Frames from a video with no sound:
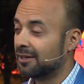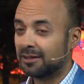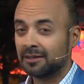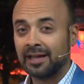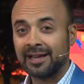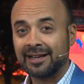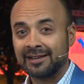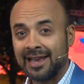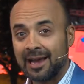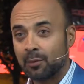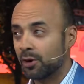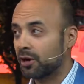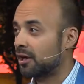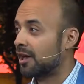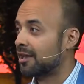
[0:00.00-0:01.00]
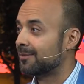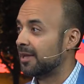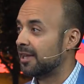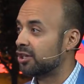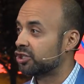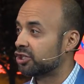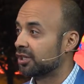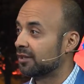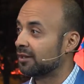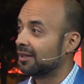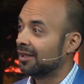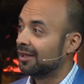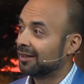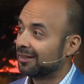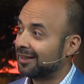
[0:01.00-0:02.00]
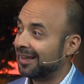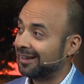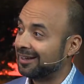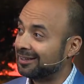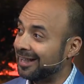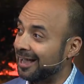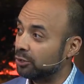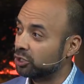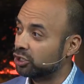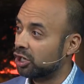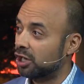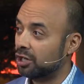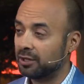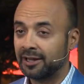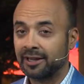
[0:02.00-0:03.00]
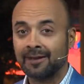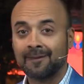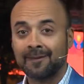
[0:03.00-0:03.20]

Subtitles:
like network automation, like cloud calling,